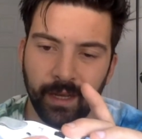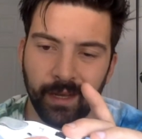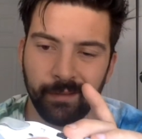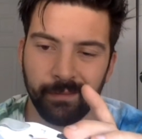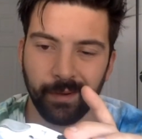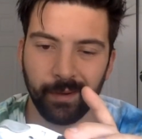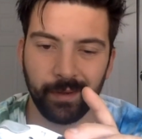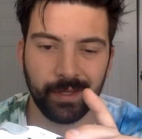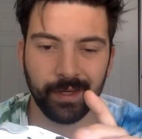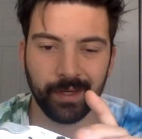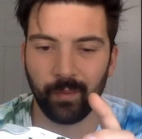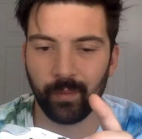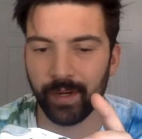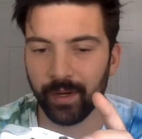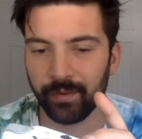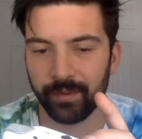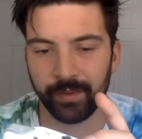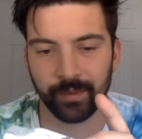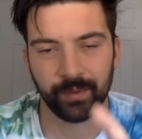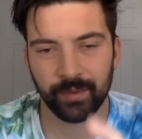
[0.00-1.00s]
but we
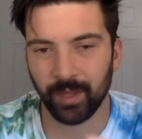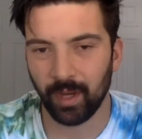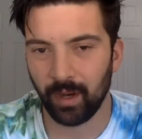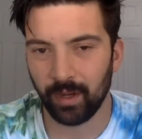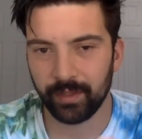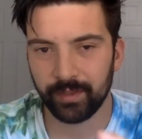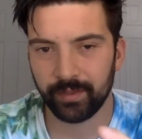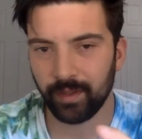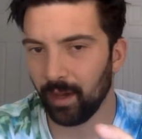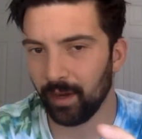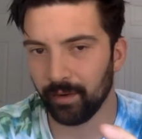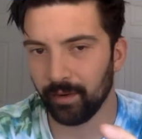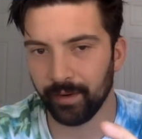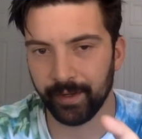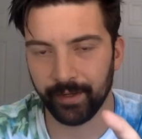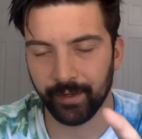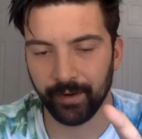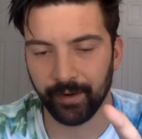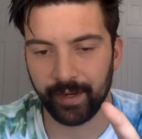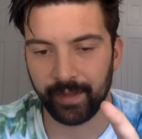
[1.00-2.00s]
don't do
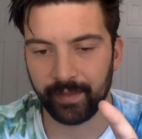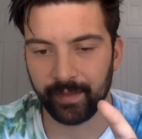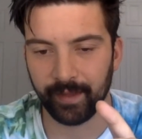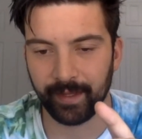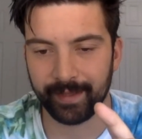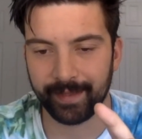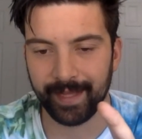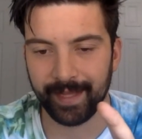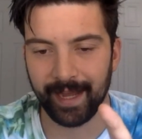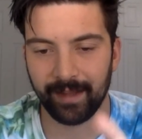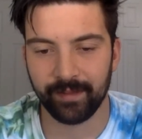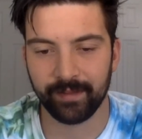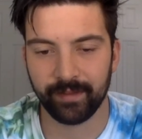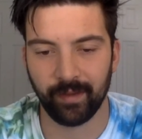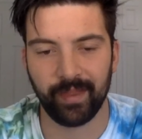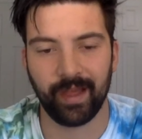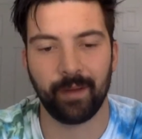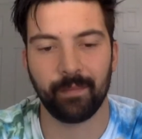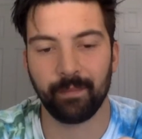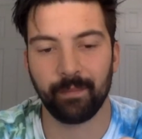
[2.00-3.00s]
soldering or anything like that, so
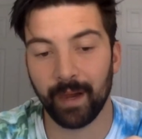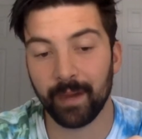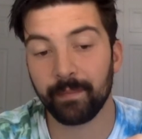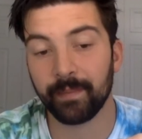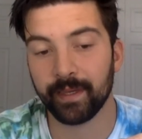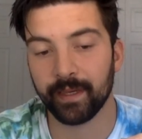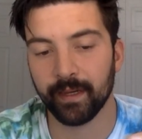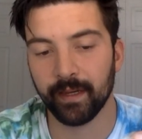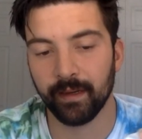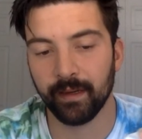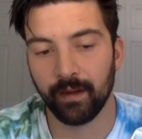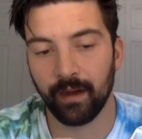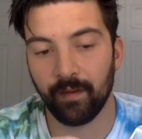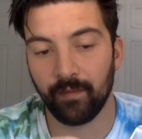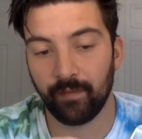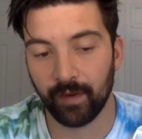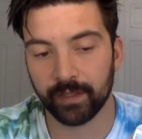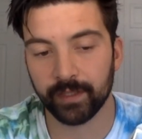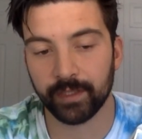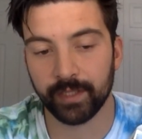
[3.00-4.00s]
that might be a
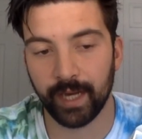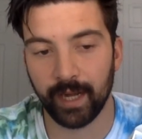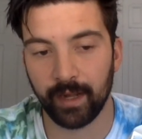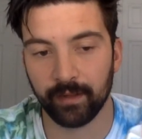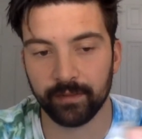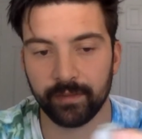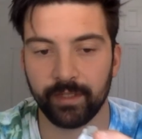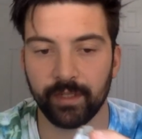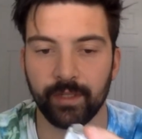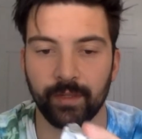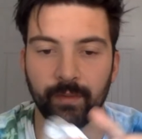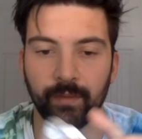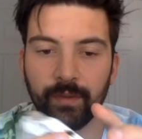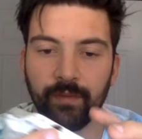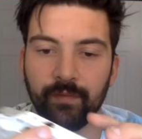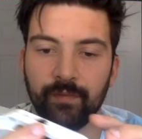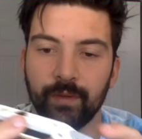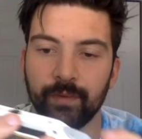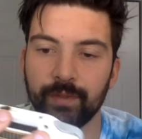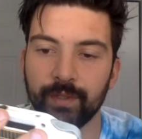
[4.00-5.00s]
fun challenge to do in the
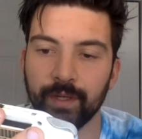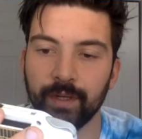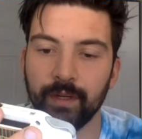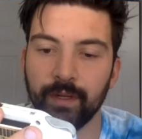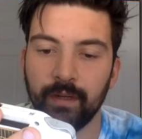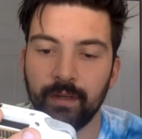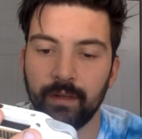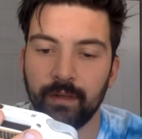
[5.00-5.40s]
future.